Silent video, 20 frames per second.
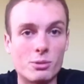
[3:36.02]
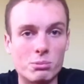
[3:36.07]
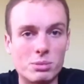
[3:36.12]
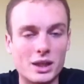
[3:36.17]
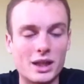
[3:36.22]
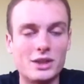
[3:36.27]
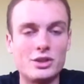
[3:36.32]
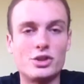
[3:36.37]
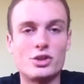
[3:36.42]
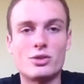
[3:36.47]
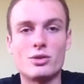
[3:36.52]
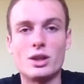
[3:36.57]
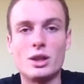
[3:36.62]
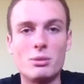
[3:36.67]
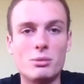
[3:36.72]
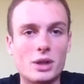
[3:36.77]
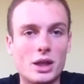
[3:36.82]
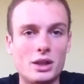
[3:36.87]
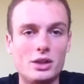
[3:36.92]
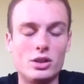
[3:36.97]

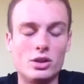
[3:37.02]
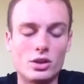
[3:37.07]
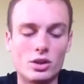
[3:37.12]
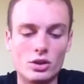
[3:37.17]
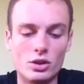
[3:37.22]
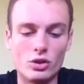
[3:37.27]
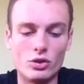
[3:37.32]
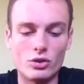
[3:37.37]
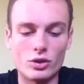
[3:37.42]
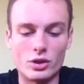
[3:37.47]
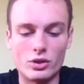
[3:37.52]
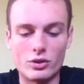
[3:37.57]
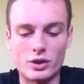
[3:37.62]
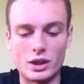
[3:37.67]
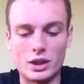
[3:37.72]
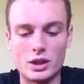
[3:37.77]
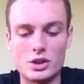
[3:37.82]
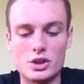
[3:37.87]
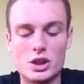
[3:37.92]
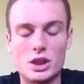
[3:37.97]
bloodstream and you can use it as
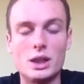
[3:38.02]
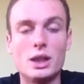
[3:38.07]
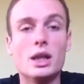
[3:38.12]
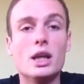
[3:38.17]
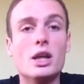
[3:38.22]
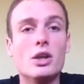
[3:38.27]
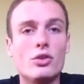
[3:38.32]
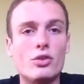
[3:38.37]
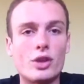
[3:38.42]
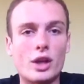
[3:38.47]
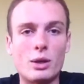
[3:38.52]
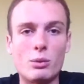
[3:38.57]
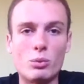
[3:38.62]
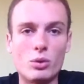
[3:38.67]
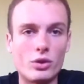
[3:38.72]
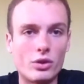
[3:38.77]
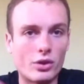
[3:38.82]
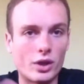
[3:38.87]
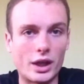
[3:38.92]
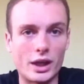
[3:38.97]
energy.
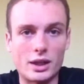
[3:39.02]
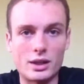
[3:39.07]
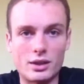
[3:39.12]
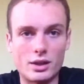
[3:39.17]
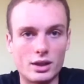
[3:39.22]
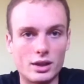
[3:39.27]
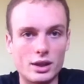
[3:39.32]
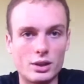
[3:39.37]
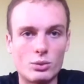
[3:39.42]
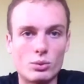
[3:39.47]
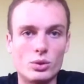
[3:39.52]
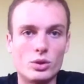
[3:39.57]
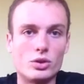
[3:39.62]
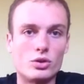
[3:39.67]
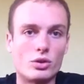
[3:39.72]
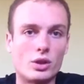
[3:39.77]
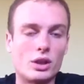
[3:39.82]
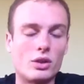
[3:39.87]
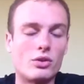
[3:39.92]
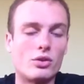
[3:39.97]
Same with like the liquid
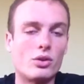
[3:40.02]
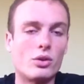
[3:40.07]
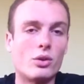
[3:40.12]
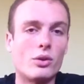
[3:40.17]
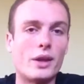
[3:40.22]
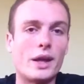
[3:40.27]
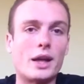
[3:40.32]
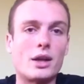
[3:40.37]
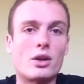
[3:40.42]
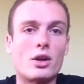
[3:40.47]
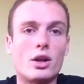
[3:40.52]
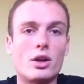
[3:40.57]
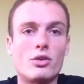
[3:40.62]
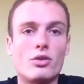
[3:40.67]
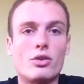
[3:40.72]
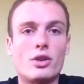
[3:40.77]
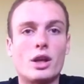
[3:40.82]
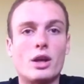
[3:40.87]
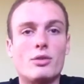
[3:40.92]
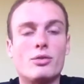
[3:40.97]
drinks and all that kind
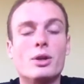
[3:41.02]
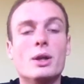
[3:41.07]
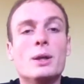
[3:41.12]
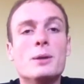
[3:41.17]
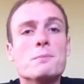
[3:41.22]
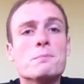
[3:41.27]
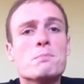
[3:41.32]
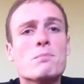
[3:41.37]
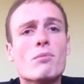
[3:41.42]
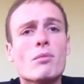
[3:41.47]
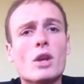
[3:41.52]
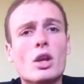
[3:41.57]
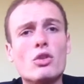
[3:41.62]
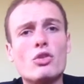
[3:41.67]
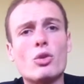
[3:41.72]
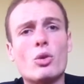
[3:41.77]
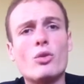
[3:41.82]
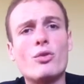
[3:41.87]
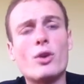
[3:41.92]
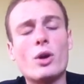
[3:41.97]
of stuff.
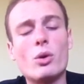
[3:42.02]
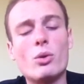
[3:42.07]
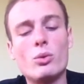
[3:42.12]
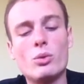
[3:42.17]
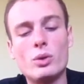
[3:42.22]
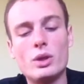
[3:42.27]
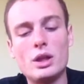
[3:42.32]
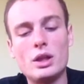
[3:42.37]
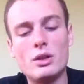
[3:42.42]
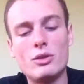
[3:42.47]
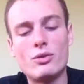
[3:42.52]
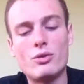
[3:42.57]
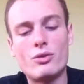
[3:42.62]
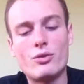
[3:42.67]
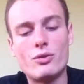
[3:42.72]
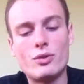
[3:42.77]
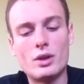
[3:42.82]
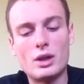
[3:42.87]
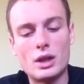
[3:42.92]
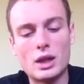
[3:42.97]
So to
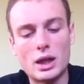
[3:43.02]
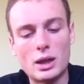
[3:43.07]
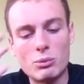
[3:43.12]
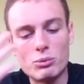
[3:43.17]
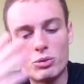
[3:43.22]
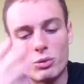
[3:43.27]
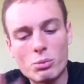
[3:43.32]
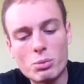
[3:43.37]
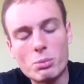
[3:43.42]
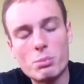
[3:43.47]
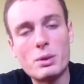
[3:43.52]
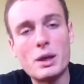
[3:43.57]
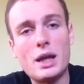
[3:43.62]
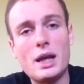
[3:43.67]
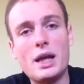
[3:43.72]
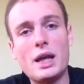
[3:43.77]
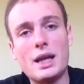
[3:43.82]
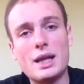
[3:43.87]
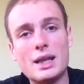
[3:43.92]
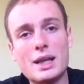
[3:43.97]

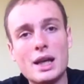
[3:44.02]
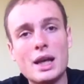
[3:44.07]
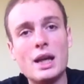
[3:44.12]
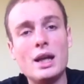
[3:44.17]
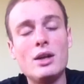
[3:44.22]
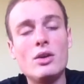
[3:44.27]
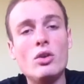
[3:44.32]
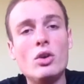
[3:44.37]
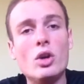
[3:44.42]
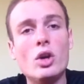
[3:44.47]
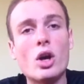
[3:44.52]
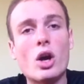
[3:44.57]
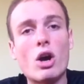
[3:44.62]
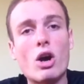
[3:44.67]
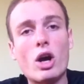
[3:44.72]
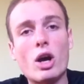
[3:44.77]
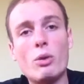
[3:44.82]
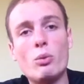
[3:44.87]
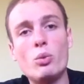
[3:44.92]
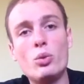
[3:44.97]
prepare again,
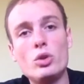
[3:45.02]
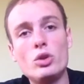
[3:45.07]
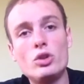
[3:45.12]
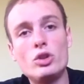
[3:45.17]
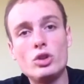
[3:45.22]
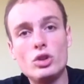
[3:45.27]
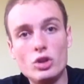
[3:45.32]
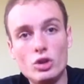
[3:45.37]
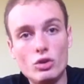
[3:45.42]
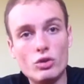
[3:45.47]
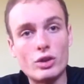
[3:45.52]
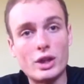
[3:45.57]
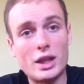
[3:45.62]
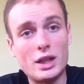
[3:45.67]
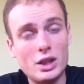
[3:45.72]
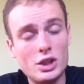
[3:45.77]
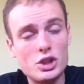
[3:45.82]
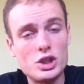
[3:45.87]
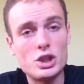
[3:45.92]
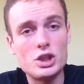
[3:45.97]
I would use
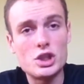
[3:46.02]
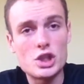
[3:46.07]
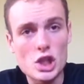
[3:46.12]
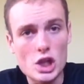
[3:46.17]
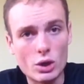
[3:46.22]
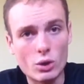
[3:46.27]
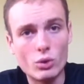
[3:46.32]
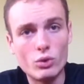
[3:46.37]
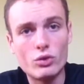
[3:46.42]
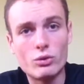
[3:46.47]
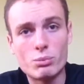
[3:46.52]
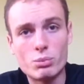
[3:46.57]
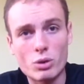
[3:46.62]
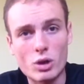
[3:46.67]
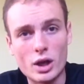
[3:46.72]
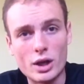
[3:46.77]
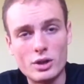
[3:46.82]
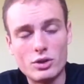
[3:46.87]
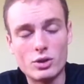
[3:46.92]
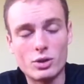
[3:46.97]
energy gels
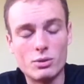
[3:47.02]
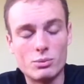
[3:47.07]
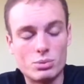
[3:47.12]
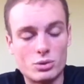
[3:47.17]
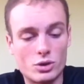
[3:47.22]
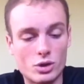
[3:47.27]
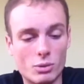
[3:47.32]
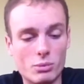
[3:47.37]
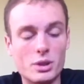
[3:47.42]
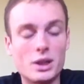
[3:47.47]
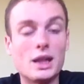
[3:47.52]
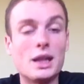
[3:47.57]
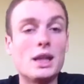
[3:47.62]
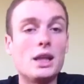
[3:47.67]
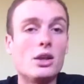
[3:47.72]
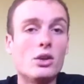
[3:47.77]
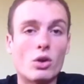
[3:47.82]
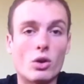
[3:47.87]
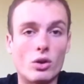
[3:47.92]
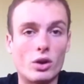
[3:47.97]

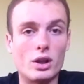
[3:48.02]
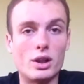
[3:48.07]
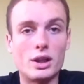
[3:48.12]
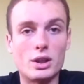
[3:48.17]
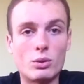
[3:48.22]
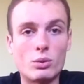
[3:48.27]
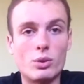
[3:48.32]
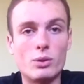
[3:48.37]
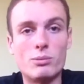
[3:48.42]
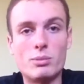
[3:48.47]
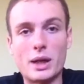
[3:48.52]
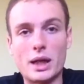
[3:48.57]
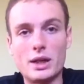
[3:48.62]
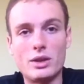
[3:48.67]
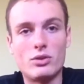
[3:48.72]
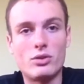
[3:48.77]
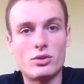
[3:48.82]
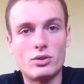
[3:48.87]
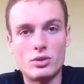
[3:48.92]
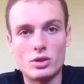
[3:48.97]
predominantly, or a liquid
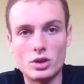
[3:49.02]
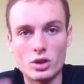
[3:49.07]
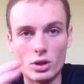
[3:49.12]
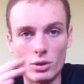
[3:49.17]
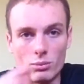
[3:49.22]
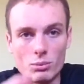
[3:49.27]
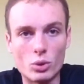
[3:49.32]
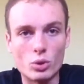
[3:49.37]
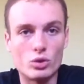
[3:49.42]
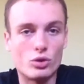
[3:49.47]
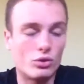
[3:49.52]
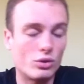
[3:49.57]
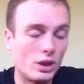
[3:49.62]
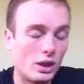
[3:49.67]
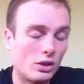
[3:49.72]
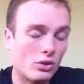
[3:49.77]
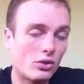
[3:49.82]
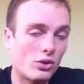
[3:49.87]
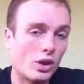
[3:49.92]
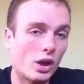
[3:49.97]
based, more
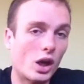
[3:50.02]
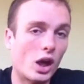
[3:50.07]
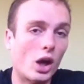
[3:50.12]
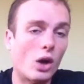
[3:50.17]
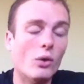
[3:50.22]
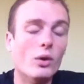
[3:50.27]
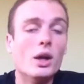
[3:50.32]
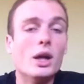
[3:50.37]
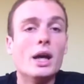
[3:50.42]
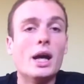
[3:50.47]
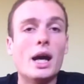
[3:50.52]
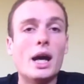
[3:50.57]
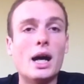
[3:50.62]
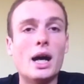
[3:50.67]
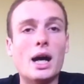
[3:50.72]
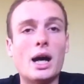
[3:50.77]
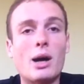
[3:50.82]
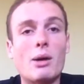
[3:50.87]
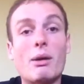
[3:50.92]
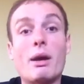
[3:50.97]
drink style,
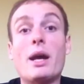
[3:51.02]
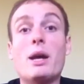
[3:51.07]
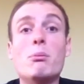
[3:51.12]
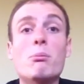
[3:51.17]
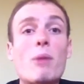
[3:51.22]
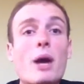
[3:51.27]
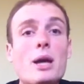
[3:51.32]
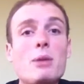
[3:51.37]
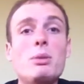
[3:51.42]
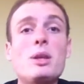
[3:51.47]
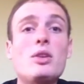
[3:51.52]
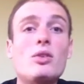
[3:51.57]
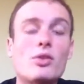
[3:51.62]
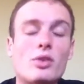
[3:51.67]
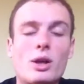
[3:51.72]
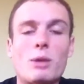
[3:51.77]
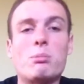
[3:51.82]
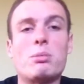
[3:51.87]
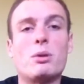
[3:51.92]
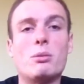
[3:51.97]
and maybe
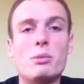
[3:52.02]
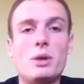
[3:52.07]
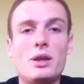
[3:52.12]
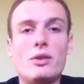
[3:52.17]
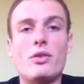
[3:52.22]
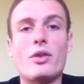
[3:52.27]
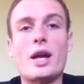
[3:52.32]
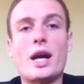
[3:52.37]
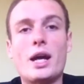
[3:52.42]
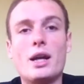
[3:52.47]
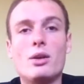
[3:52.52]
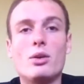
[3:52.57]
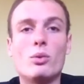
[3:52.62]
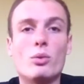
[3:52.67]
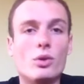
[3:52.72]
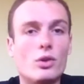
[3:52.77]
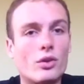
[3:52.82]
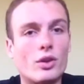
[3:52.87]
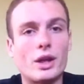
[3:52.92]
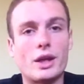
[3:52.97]
supplement
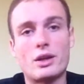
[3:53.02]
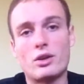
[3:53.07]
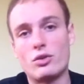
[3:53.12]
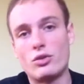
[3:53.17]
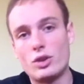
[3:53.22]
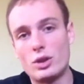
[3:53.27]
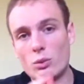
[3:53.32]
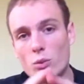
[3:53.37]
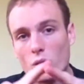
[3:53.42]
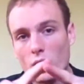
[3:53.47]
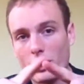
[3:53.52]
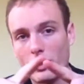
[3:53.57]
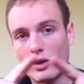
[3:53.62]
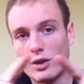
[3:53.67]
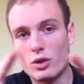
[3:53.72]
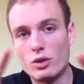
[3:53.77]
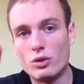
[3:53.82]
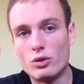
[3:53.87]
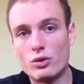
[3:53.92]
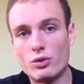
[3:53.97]
that with, like I said, one of
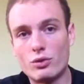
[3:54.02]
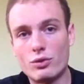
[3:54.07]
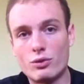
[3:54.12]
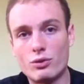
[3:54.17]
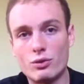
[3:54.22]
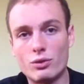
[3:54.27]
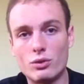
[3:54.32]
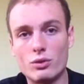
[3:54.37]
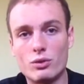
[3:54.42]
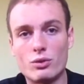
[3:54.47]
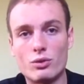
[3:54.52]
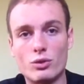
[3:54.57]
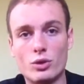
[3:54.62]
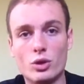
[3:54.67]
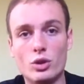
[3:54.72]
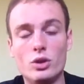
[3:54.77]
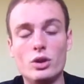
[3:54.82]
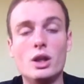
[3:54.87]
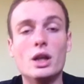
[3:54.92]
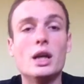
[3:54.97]
those
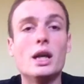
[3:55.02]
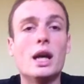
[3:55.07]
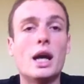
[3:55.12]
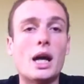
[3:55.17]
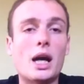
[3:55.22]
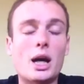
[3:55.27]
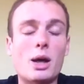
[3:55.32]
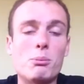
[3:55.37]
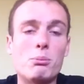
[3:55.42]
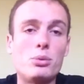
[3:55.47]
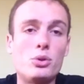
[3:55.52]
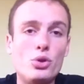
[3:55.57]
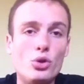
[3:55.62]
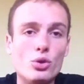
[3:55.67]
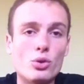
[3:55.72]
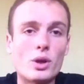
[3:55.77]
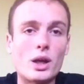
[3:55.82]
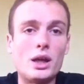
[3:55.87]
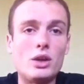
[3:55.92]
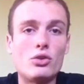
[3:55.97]
fruit
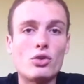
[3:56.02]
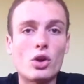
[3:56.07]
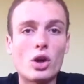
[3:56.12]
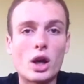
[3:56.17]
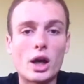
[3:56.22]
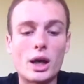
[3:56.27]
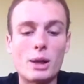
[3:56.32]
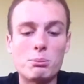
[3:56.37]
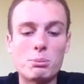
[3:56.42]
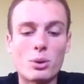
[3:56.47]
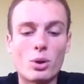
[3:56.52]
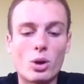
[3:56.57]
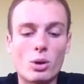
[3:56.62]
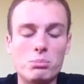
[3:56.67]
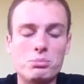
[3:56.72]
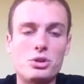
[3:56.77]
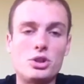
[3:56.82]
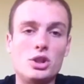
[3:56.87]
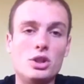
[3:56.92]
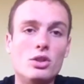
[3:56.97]
puree type
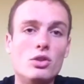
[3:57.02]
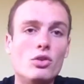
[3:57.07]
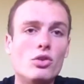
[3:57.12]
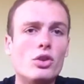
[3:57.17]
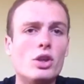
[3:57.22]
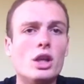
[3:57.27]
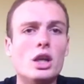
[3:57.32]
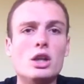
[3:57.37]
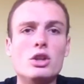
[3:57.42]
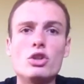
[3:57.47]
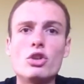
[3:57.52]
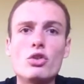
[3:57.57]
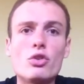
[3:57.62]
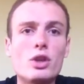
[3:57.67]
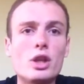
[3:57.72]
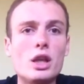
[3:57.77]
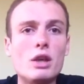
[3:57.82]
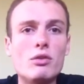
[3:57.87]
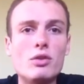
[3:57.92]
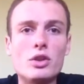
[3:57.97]
options,
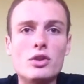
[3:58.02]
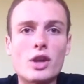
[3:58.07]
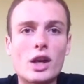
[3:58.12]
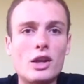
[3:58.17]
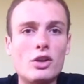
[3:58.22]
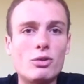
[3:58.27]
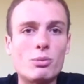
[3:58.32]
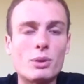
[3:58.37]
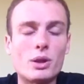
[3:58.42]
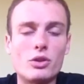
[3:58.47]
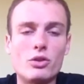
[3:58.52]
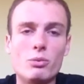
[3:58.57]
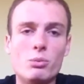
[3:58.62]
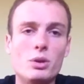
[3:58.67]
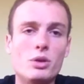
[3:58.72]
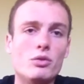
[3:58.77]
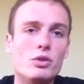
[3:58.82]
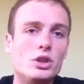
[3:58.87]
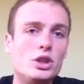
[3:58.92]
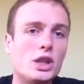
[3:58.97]
just to give your taste buds a
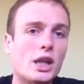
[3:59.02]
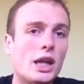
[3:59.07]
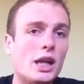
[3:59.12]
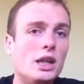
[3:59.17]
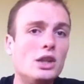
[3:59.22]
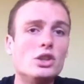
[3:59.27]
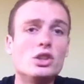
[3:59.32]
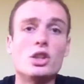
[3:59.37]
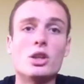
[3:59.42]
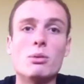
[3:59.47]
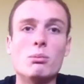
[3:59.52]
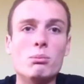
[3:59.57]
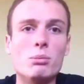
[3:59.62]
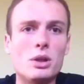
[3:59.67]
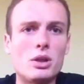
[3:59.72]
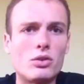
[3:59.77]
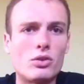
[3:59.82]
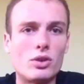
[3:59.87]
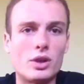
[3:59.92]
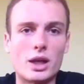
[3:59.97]
bit of a change,
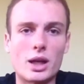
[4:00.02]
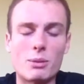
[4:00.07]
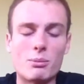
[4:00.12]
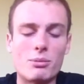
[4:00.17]
mix it